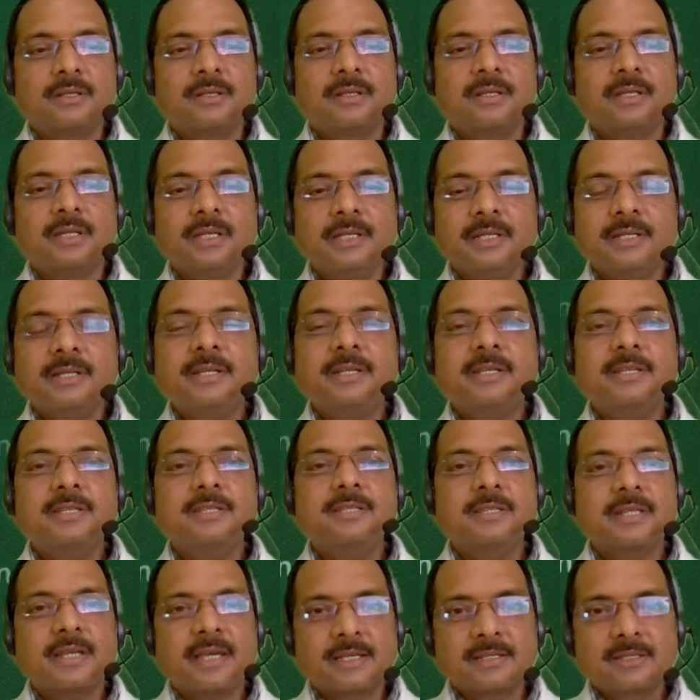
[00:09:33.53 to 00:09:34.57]
Increased
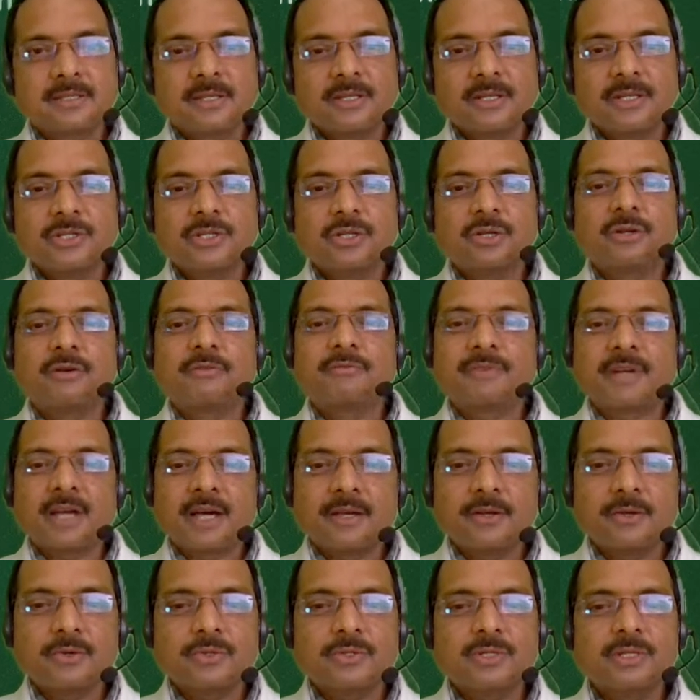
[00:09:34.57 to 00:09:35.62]
excretion of
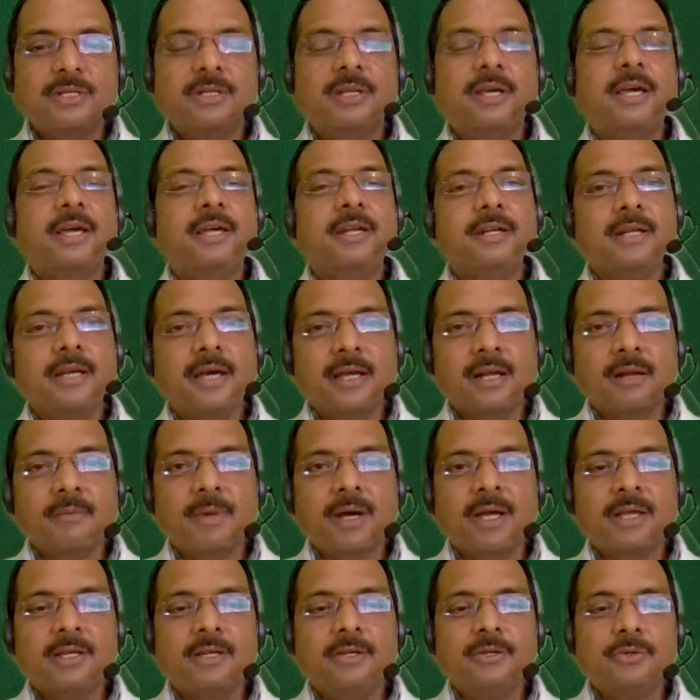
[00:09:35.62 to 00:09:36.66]
tyrosine and
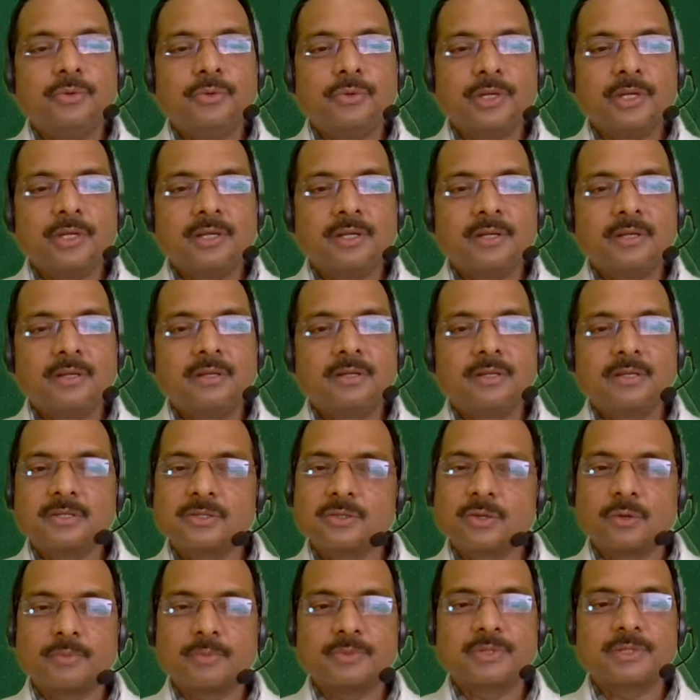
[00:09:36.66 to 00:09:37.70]
tyramine in urine is
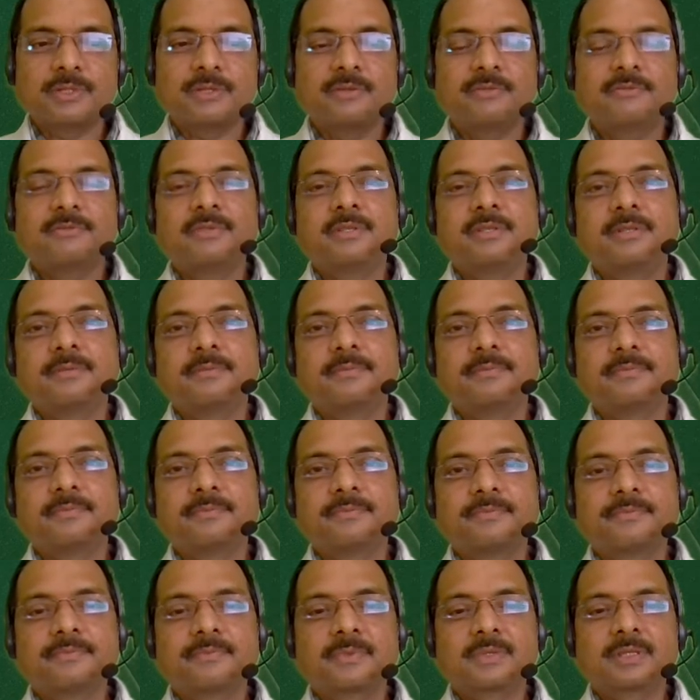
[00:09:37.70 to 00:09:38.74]
observed.
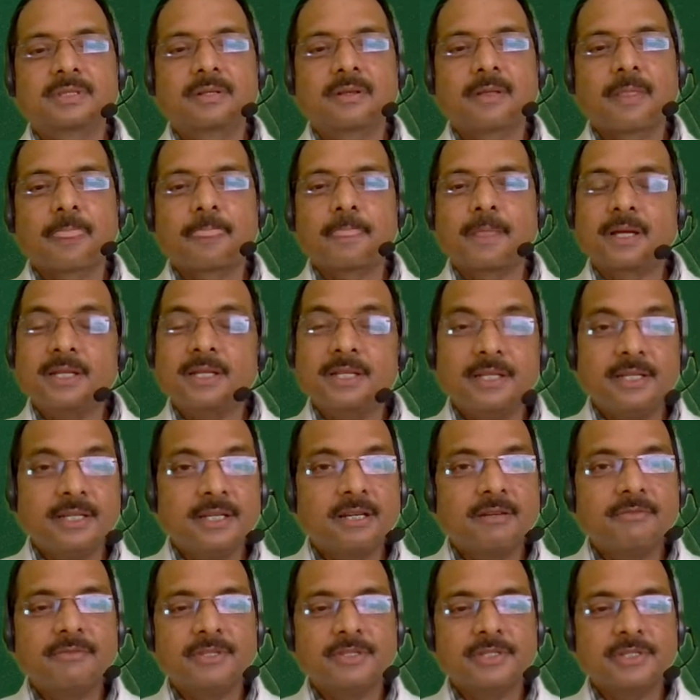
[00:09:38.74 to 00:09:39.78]
The clinical
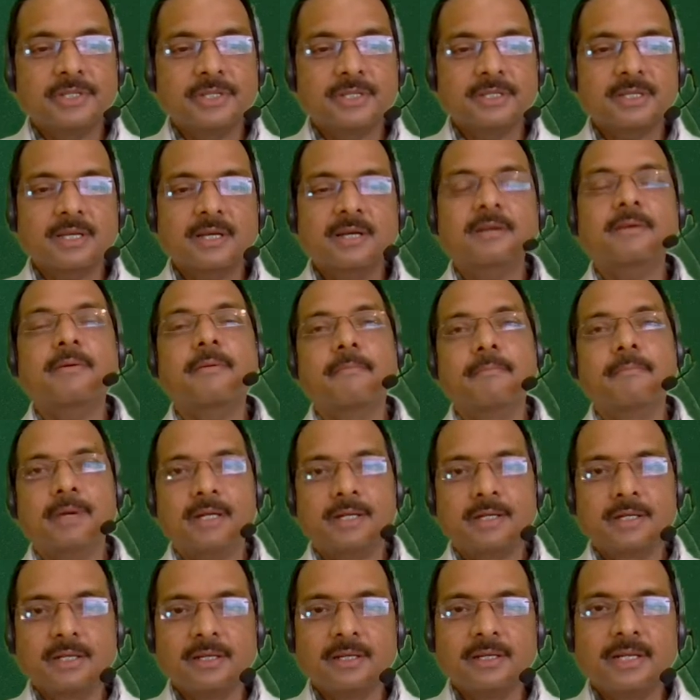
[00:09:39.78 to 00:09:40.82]
features are
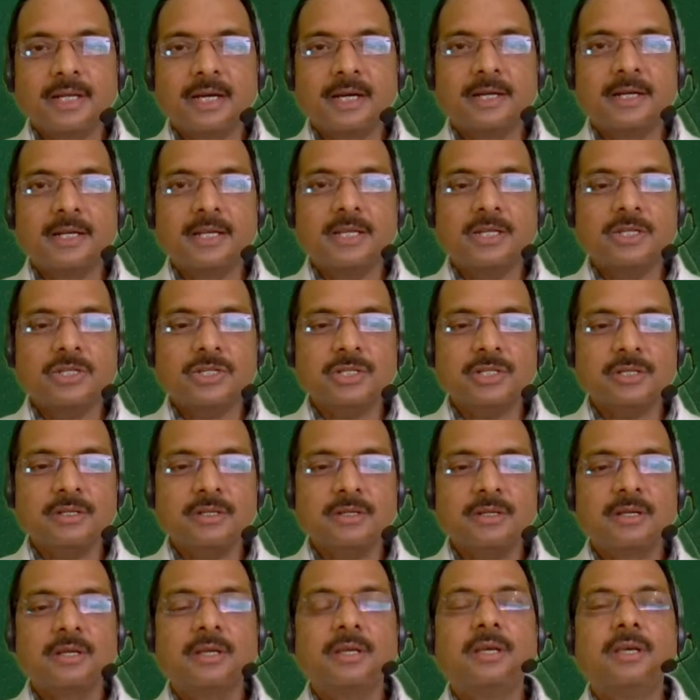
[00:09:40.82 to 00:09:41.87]
mental retardation,
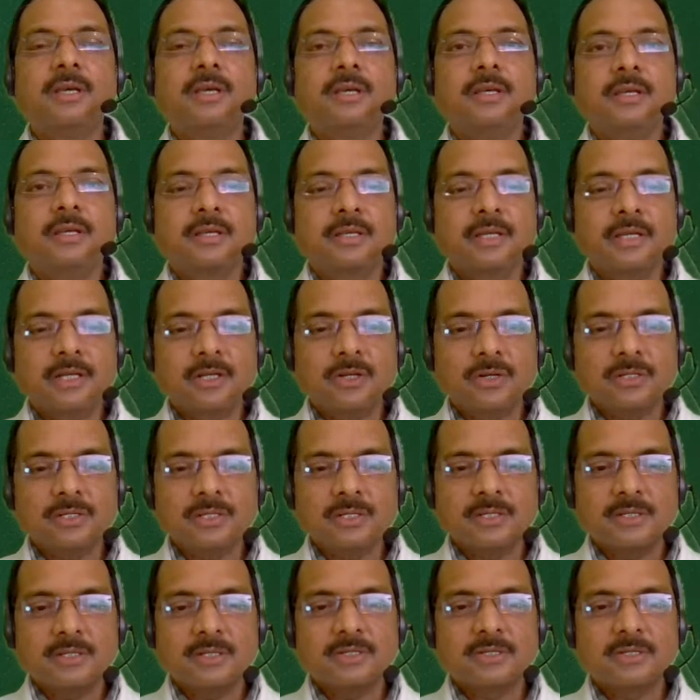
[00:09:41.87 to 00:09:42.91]

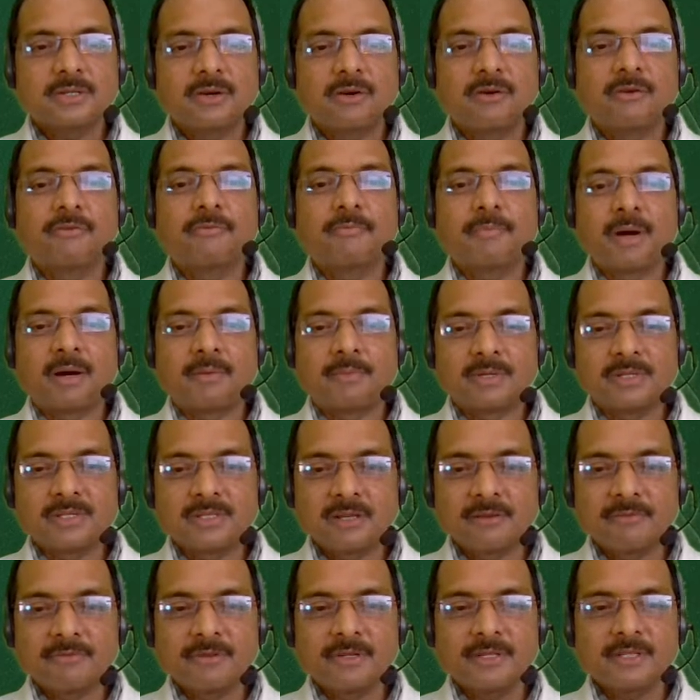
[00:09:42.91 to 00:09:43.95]
keratosis of Palmar
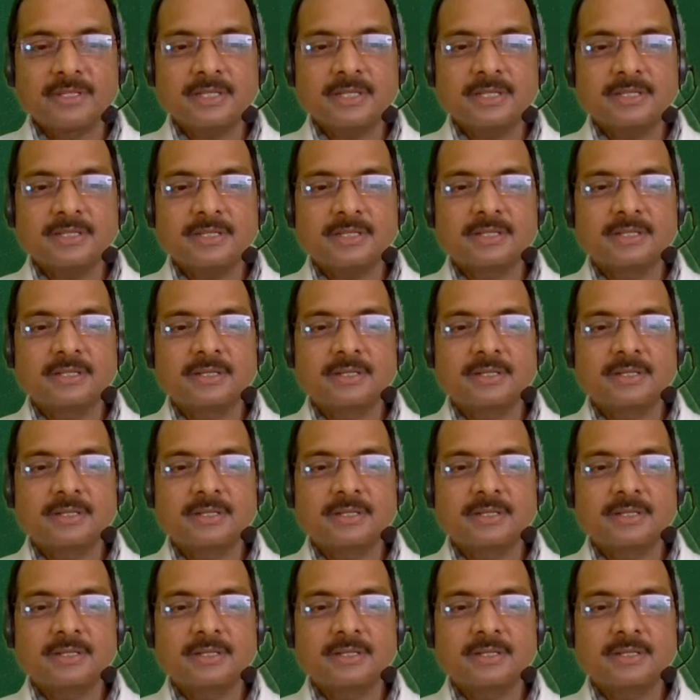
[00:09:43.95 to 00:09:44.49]
surfaces,